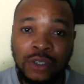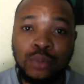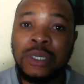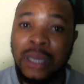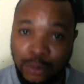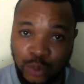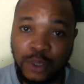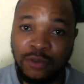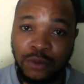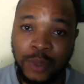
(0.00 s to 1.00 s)
Trust me, I'm
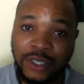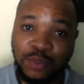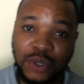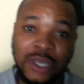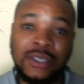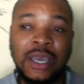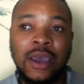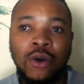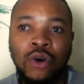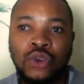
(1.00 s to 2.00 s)
speaking from experience.
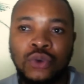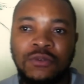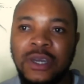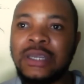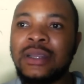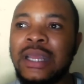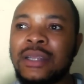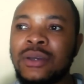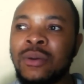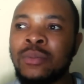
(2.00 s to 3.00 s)
Or you find out
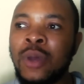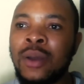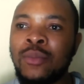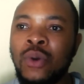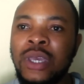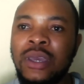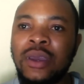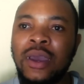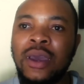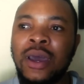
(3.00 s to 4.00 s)
that
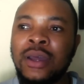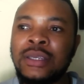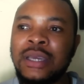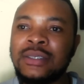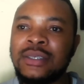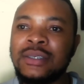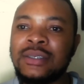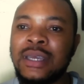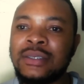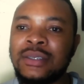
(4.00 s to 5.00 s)
there's
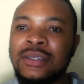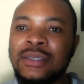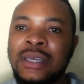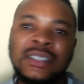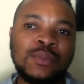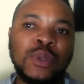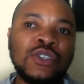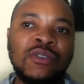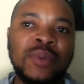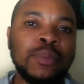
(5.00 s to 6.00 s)
this
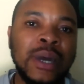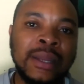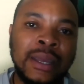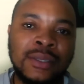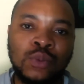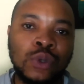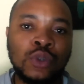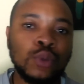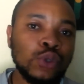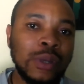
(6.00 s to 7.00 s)
piece of paper that
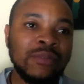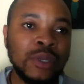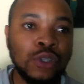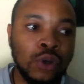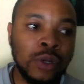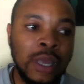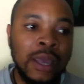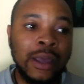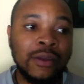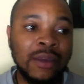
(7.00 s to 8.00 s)
was supposed to have been done
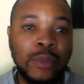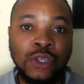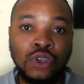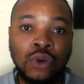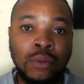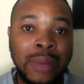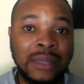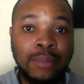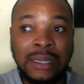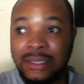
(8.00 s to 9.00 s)
that made your
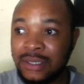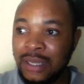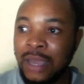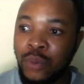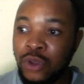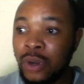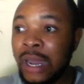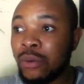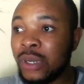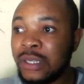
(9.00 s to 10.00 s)
mathematics, like when
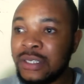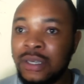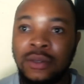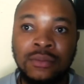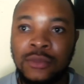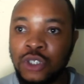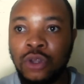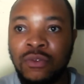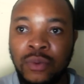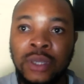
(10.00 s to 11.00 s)
you're calculating
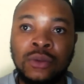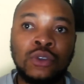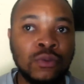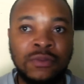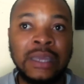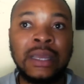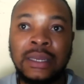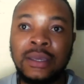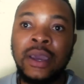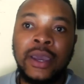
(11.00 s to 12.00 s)
stuff, when you
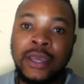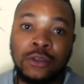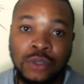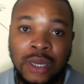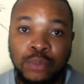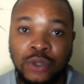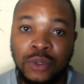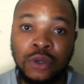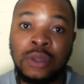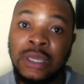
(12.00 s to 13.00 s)
finally get to that
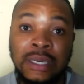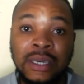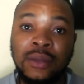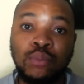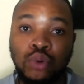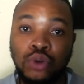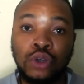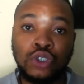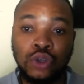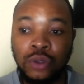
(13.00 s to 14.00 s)
point where you're thinking
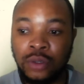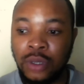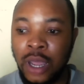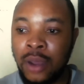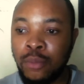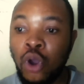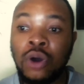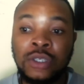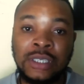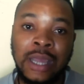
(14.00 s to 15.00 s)
production
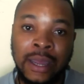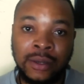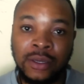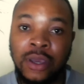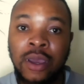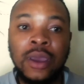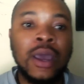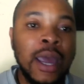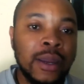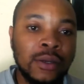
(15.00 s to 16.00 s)
cost and
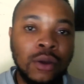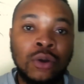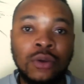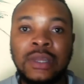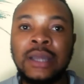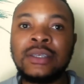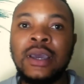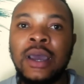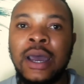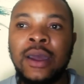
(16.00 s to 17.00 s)
all of
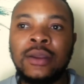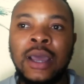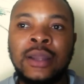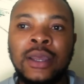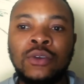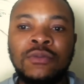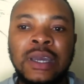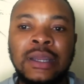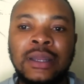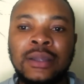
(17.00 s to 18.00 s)
that, and then
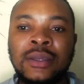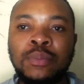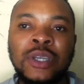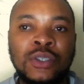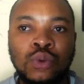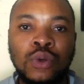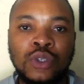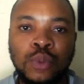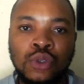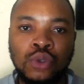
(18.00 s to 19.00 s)
you find out that the person
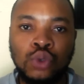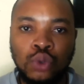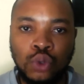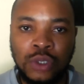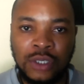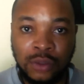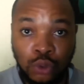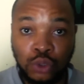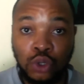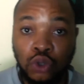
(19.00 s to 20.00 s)
who was supposed to do
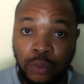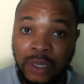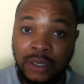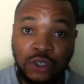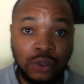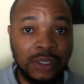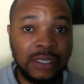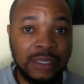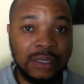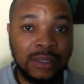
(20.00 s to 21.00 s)
those
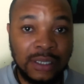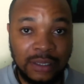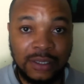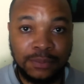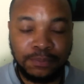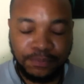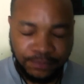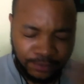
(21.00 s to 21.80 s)
documentations didn't.